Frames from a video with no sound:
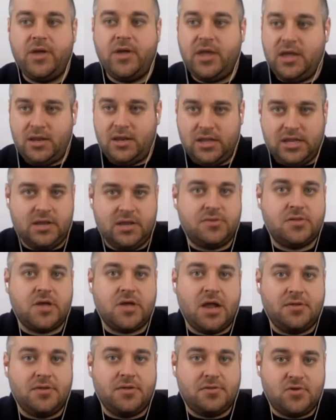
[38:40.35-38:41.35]
And, again,
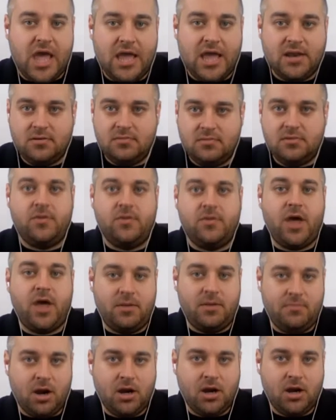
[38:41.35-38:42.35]
Scott Stratton, the
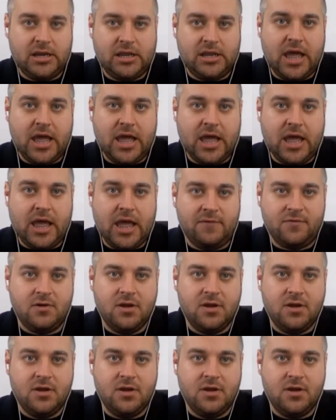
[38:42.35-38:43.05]
unmarketing guy,